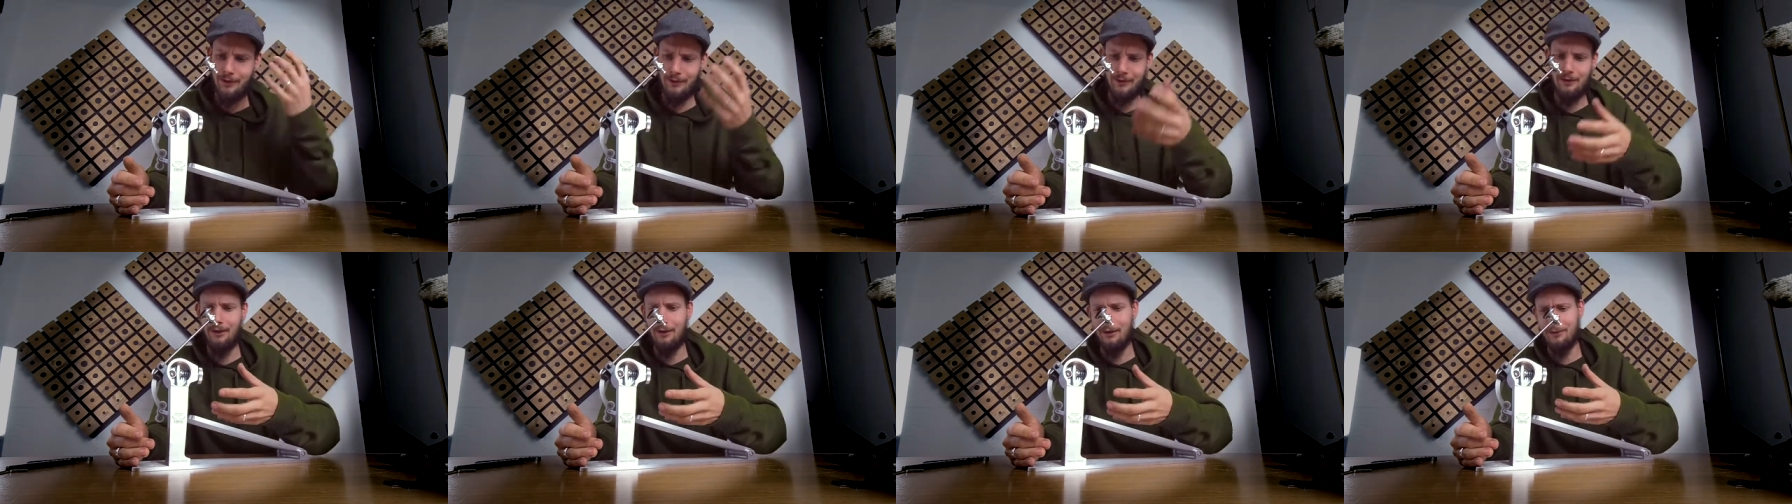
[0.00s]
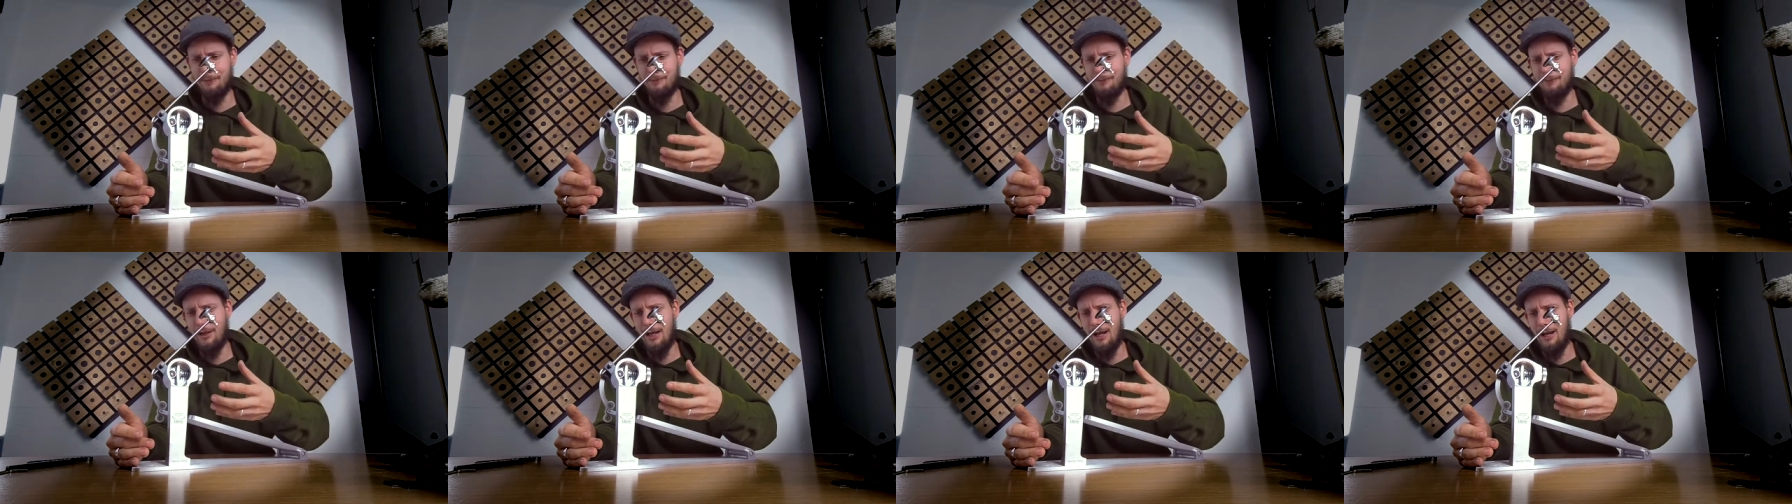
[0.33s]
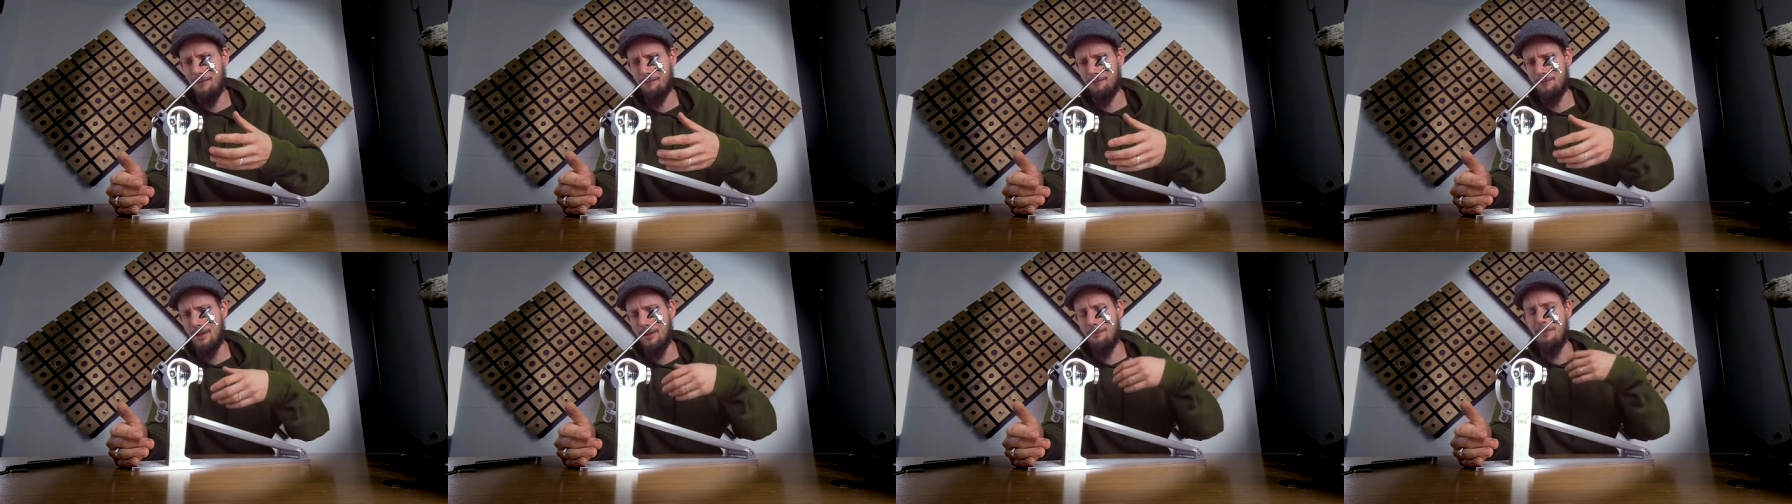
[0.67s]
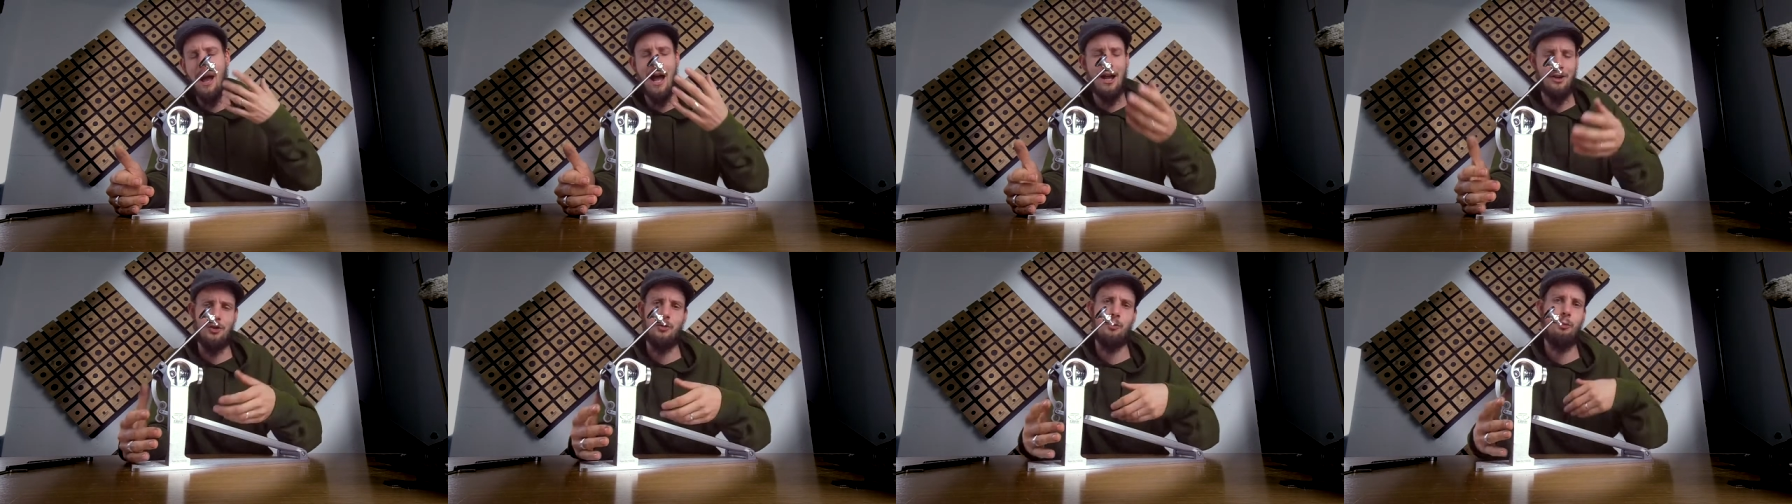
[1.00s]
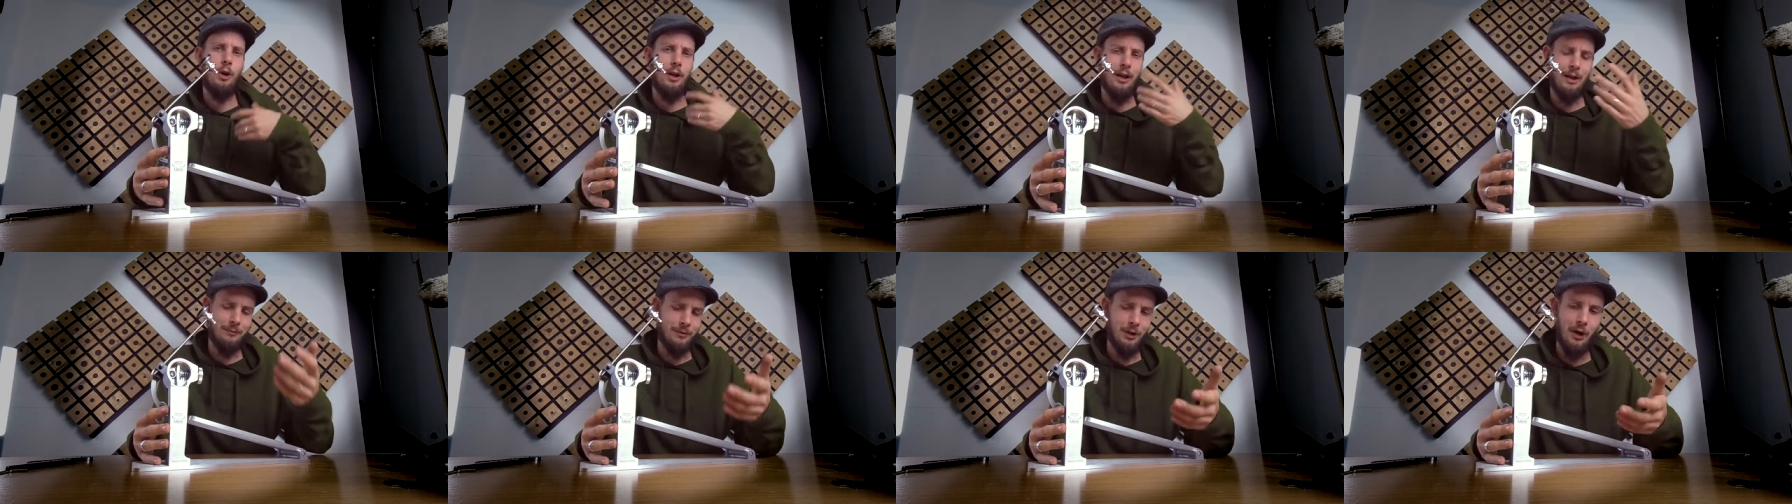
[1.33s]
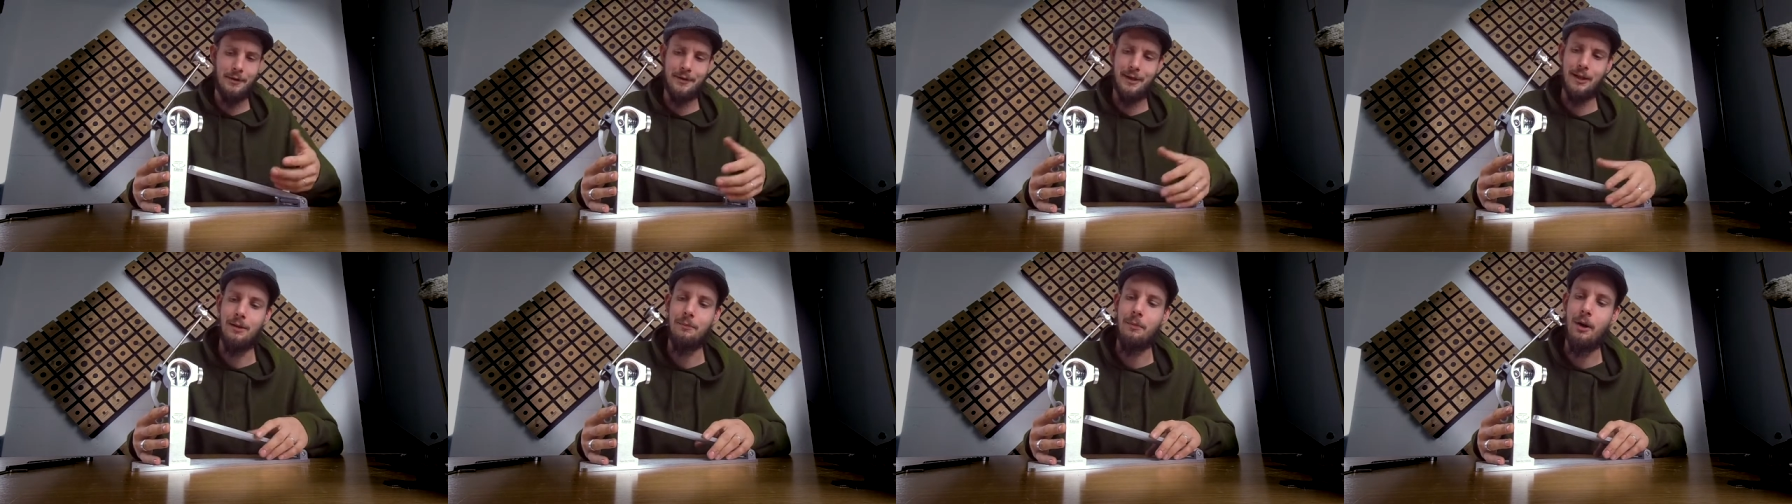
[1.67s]
imagine what I'm
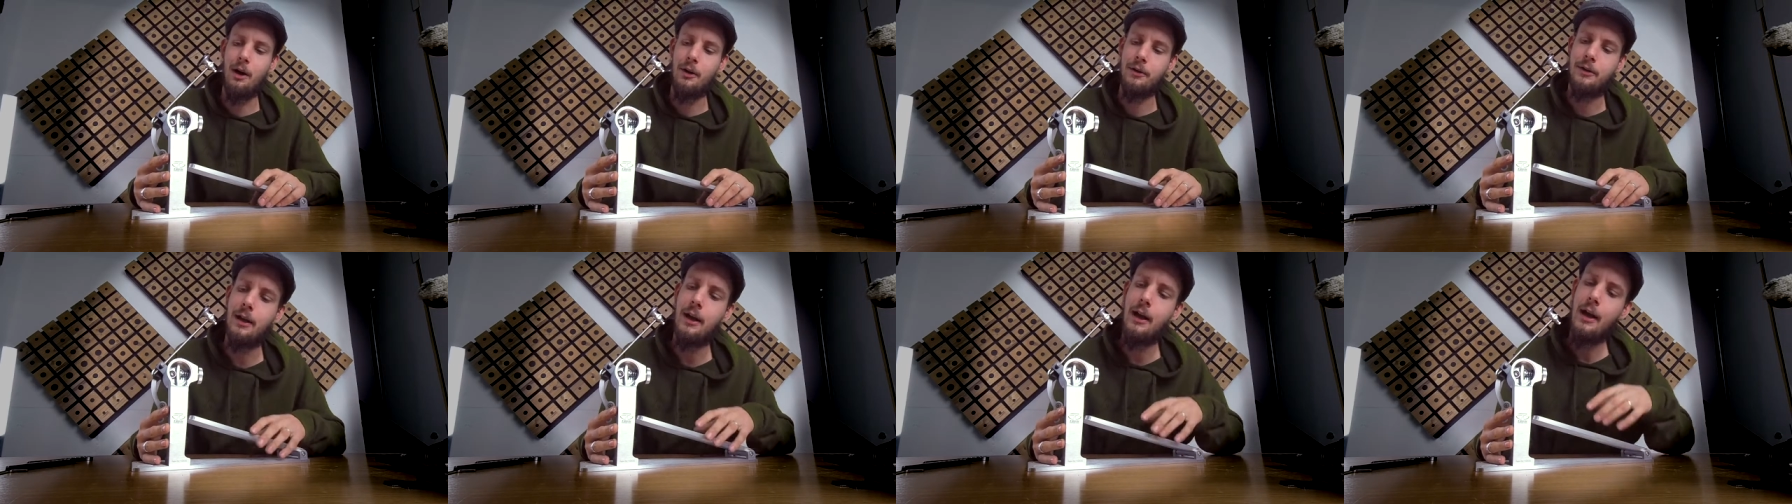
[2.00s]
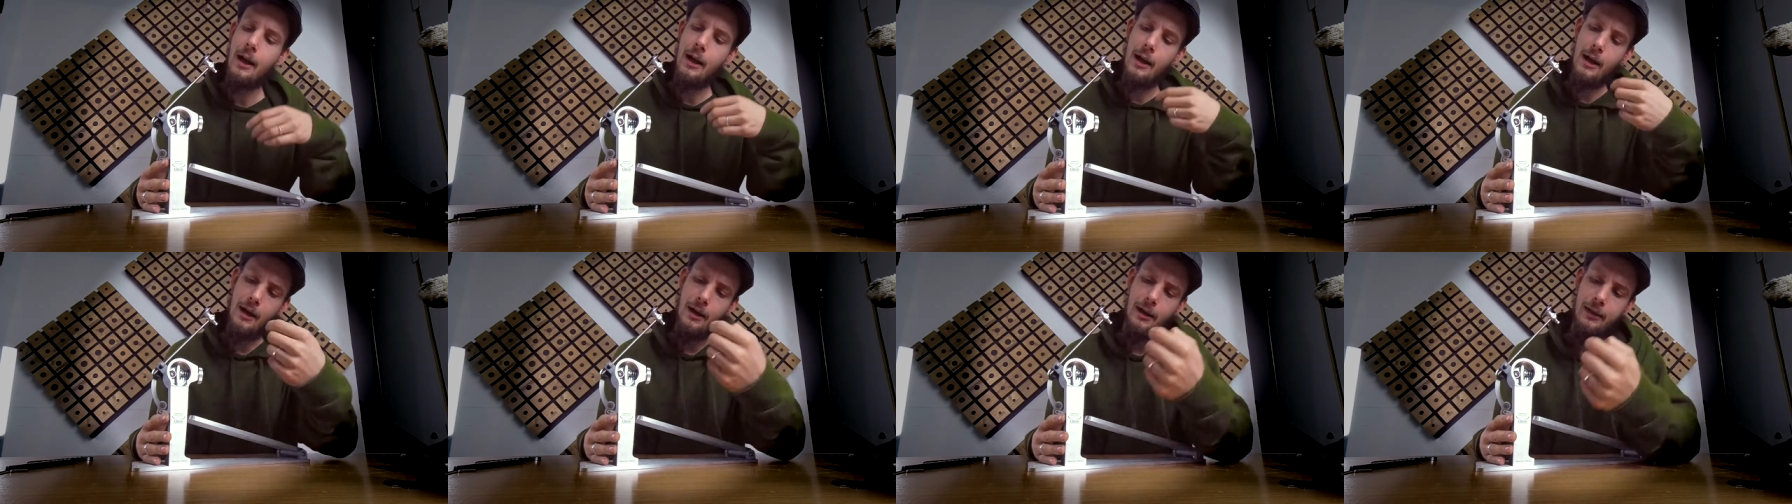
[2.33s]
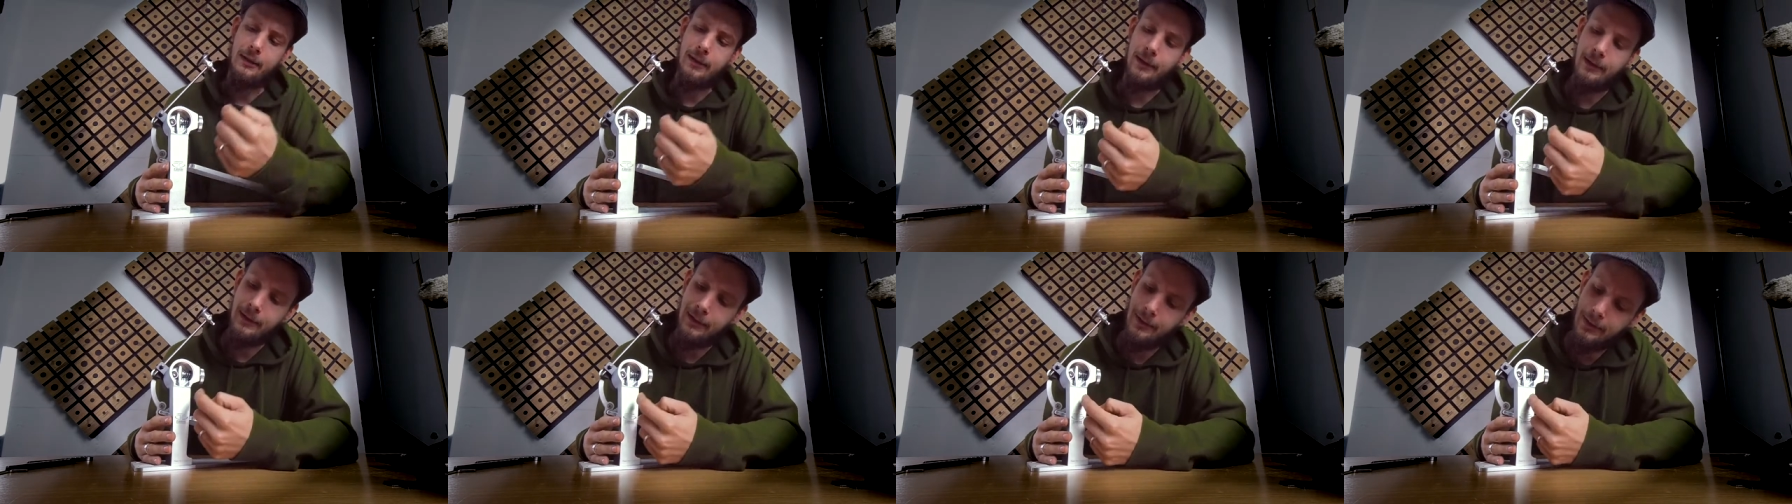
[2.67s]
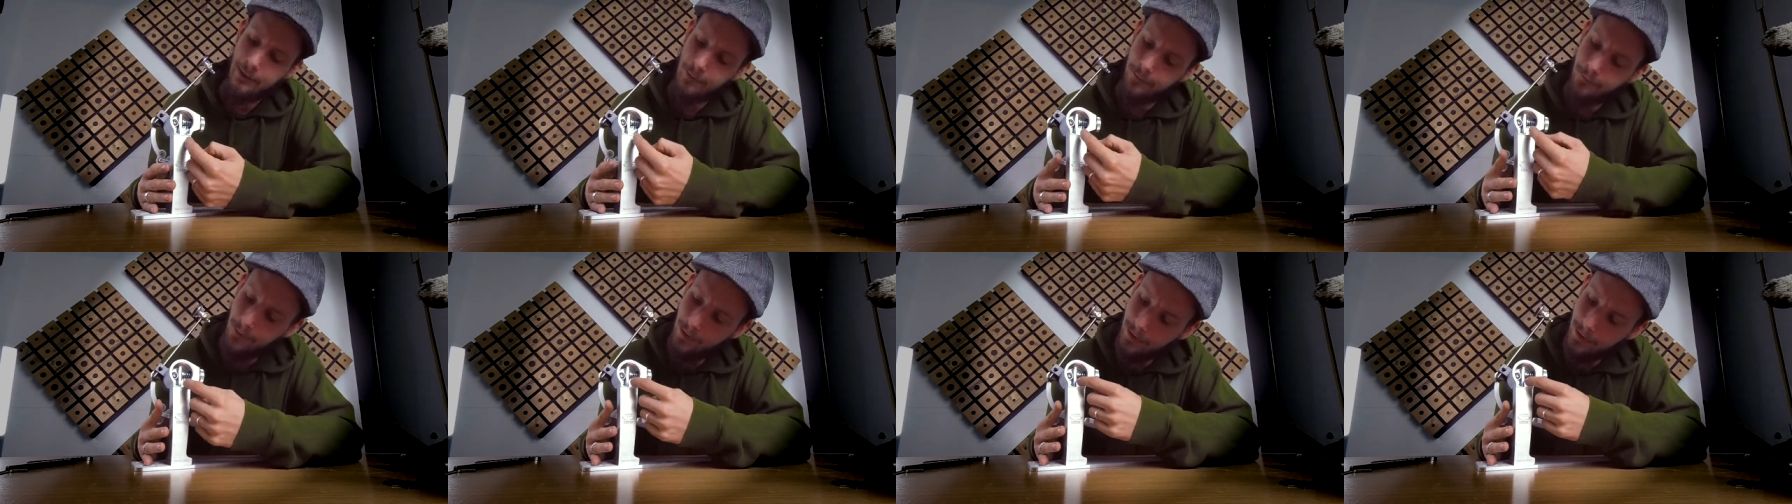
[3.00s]
talking about. The thing